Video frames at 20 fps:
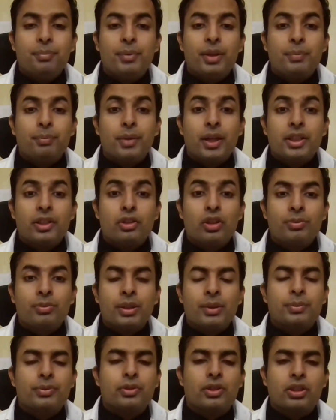might not be
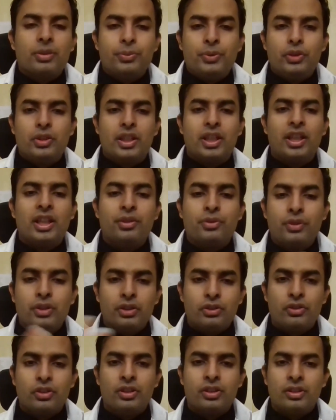able to communicate with
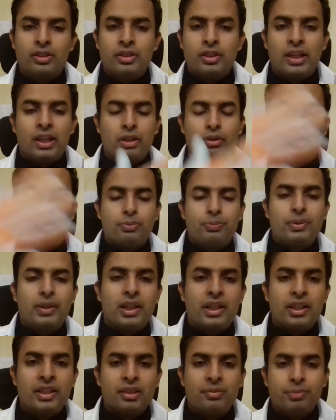each other on how to
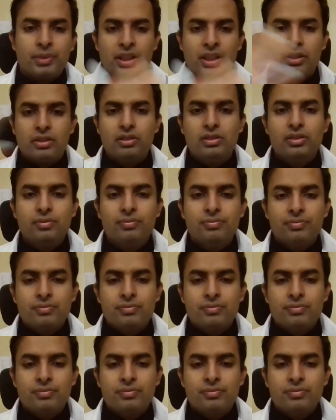plan a battle,